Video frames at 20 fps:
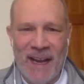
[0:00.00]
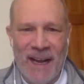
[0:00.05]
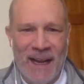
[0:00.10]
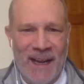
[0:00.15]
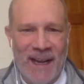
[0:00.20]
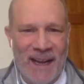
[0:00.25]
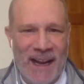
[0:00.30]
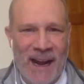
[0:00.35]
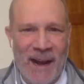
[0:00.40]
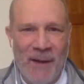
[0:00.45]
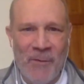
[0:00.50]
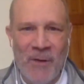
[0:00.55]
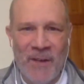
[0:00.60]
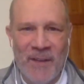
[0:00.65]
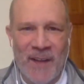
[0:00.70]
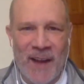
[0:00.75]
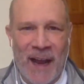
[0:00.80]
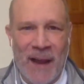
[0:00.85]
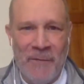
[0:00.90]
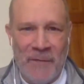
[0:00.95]

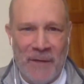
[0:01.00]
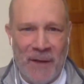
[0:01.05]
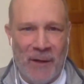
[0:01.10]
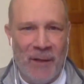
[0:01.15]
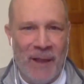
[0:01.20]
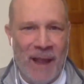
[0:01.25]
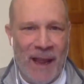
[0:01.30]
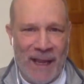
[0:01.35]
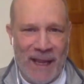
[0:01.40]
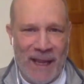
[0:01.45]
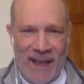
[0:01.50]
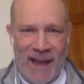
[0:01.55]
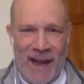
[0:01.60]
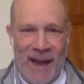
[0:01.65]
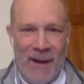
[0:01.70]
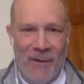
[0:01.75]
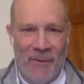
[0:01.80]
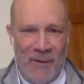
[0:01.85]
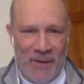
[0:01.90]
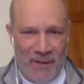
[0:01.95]
I felt like
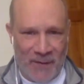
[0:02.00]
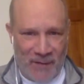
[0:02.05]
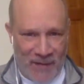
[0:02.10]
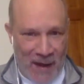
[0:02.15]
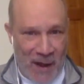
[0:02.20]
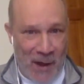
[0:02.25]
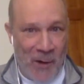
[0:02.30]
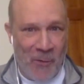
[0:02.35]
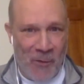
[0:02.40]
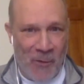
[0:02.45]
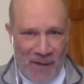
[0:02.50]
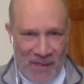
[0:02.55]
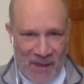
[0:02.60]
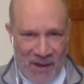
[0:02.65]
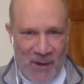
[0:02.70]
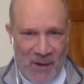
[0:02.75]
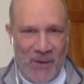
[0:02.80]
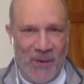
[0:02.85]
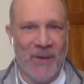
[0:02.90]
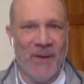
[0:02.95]
I was there with
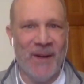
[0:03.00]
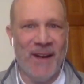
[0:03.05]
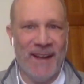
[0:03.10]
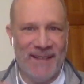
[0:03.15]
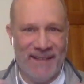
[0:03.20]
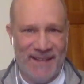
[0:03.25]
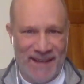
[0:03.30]
you,